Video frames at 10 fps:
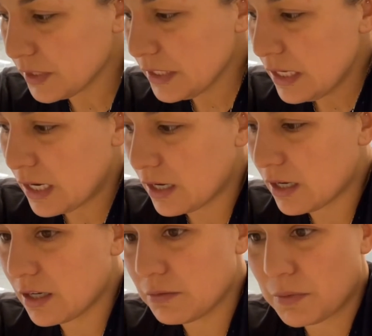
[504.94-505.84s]

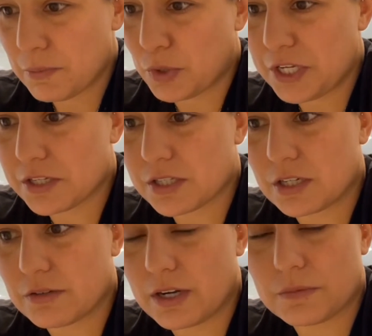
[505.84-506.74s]
my mornings
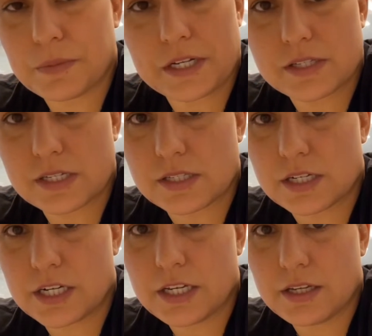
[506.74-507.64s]
start around about
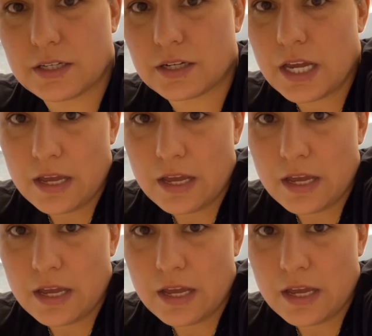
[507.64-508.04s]
6:30, and